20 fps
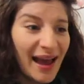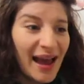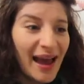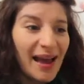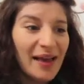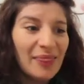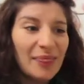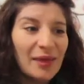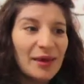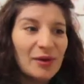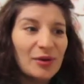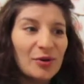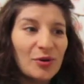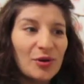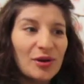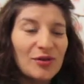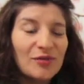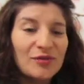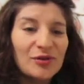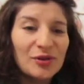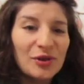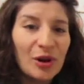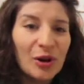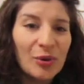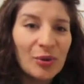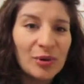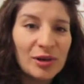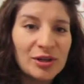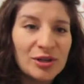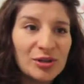and then not even
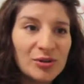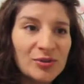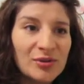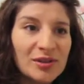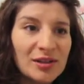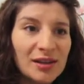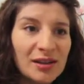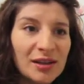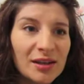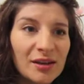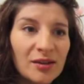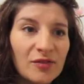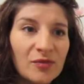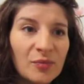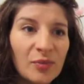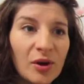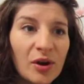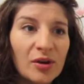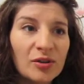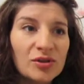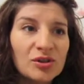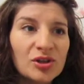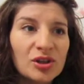know where she was going to give birth.